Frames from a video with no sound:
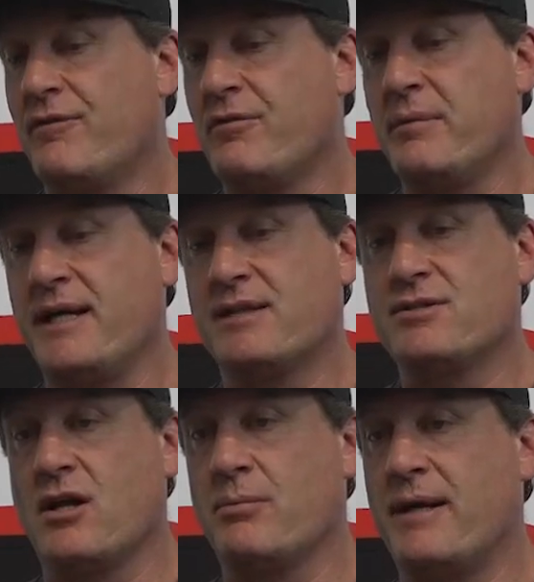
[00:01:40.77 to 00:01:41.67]
For me, it's
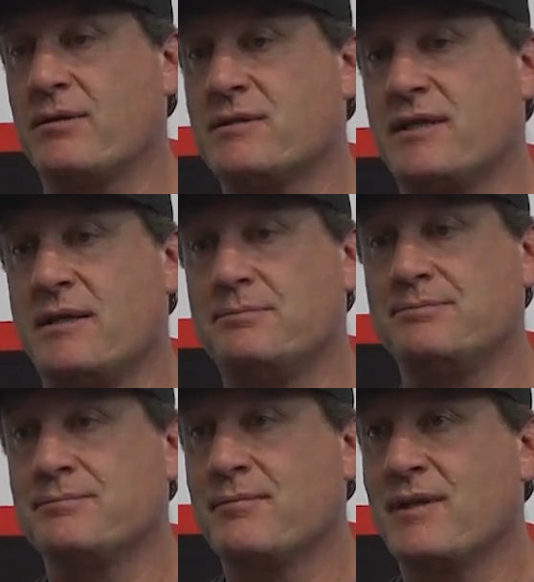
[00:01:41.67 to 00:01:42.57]
all about um,
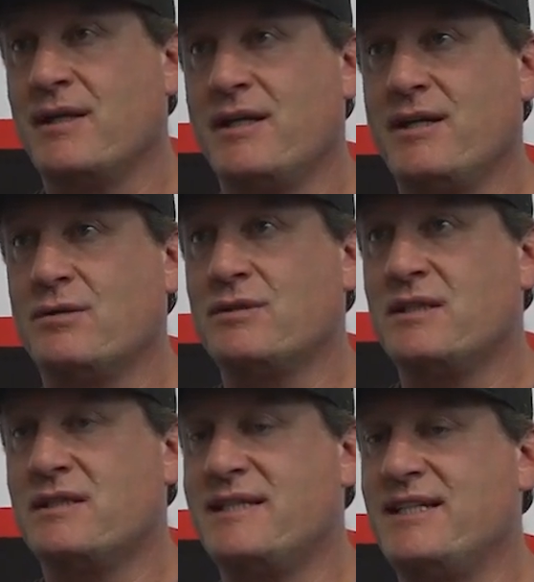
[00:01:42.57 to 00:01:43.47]
you know
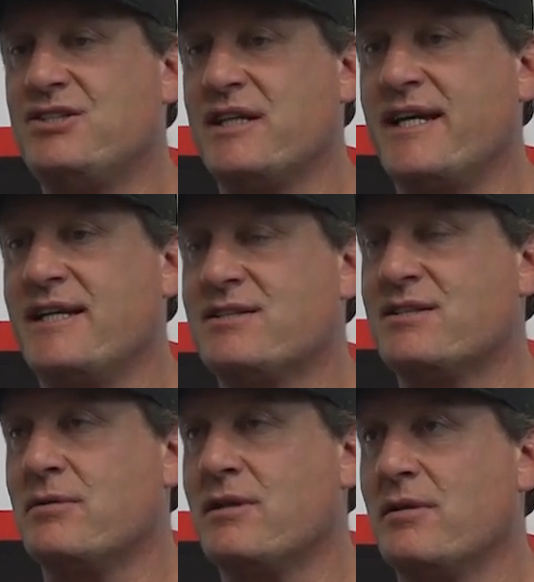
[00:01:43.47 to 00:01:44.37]
teaching kids
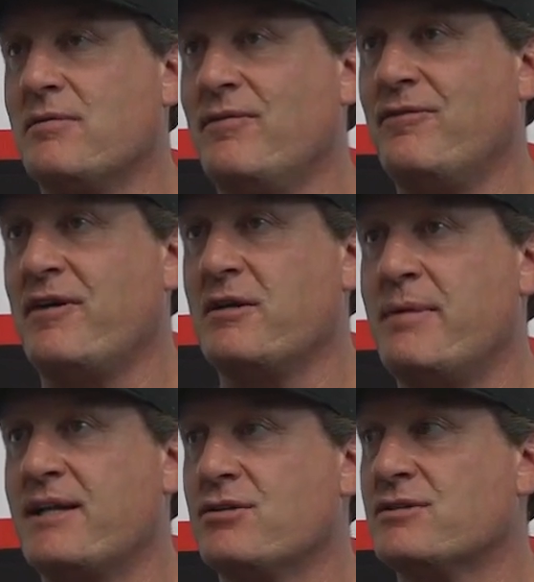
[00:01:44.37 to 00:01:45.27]
the, the
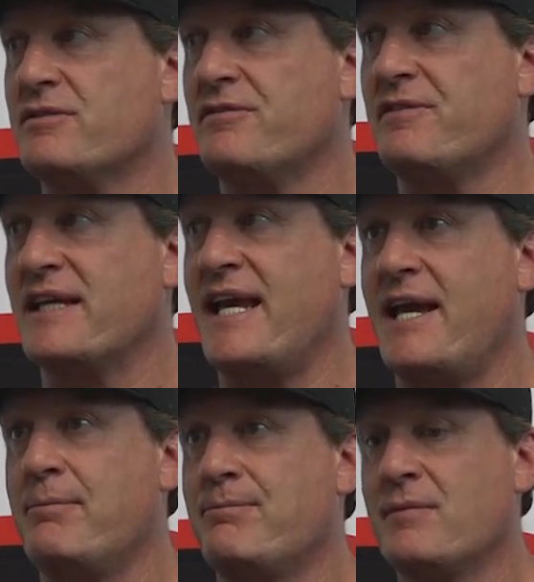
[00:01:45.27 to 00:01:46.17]
fundamentals of the
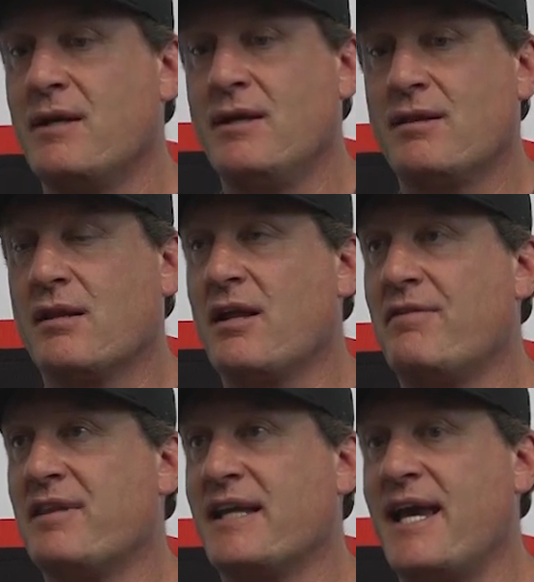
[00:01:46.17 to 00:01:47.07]
game, the
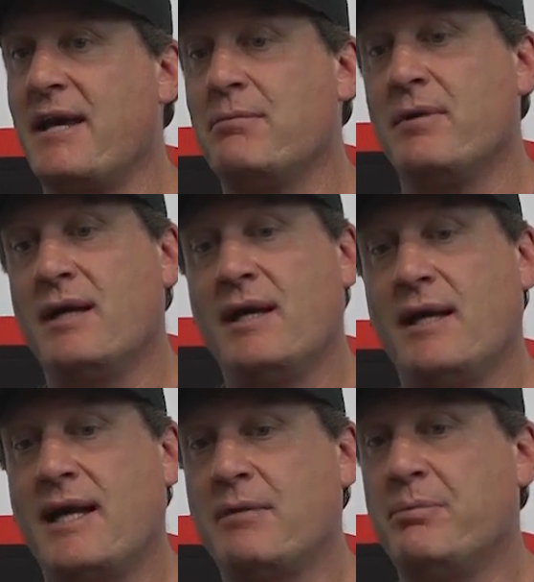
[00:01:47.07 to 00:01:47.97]
love of the game,
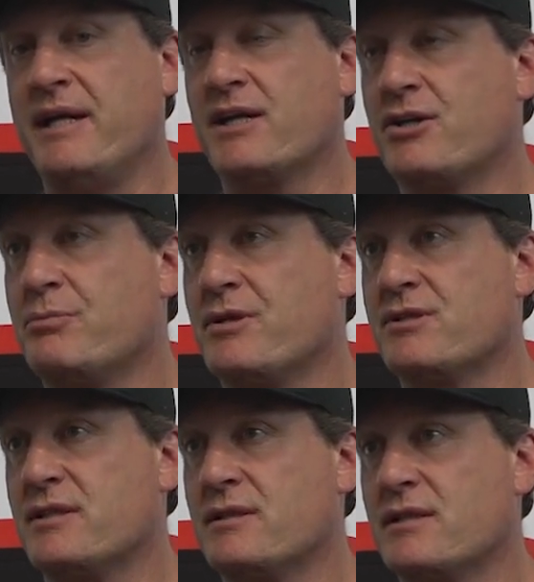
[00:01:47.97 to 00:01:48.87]
and being a good
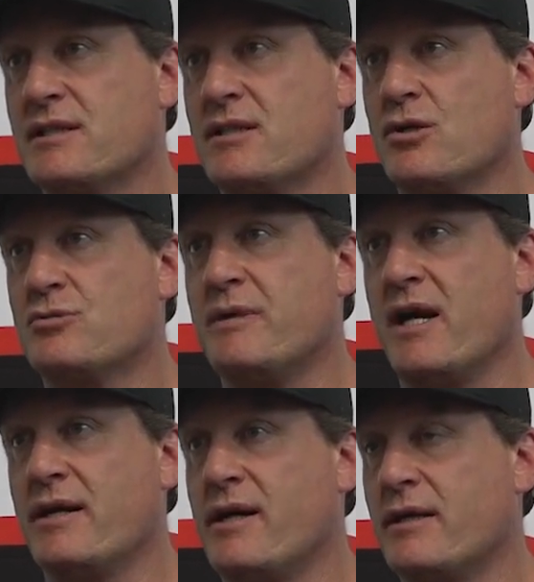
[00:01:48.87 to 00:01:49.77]
person because it goes
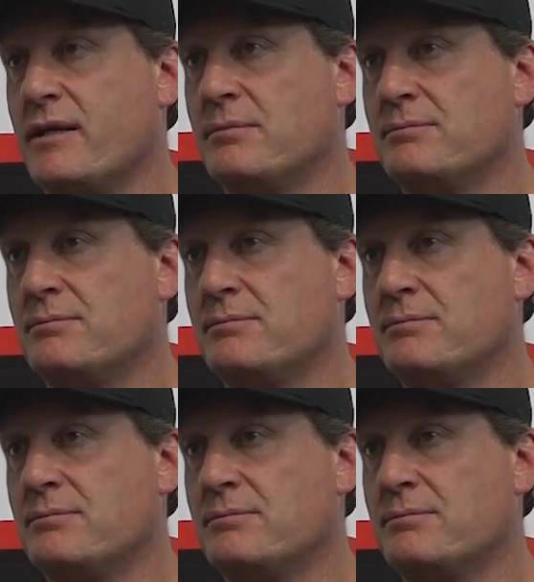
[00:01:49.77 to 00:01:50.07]
beyond hockey.